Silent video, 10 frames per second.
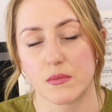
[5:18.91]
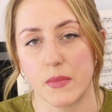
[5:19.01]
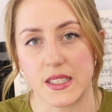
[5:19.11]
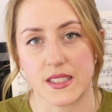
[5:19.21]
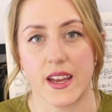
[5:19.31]

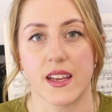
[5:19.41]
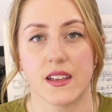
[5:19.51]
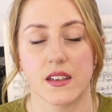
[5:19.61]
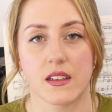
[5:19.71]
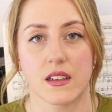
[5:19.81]

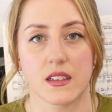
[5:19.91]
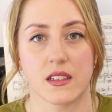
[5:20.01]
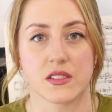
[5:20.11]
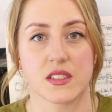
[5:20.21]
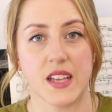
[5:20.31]
maintain
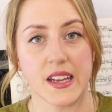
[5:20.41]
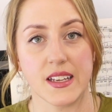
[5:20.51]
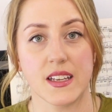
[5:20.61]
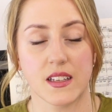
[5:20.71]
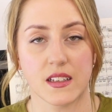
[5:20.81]
a
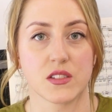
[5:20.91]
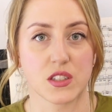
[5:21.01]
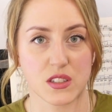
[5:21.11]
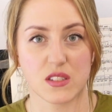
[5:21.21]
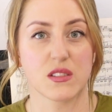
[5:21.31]
steady and
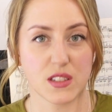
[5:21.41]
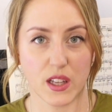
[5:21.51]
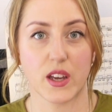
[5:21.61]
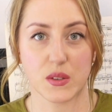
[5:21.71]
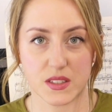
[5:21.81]

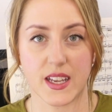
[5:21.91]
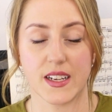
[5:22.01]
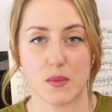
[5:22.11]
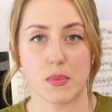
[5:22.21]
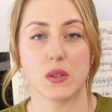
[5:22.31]
slow,
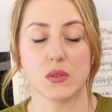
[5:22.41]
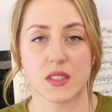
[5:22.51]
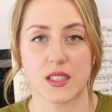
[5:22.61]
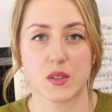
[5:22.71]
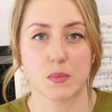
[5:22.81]
steady
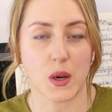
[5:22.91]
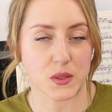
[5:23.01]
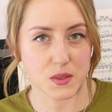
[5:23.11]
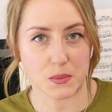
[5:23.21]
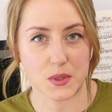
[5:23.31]
pulse as
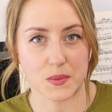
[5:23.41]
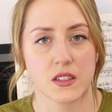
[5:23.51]
possible.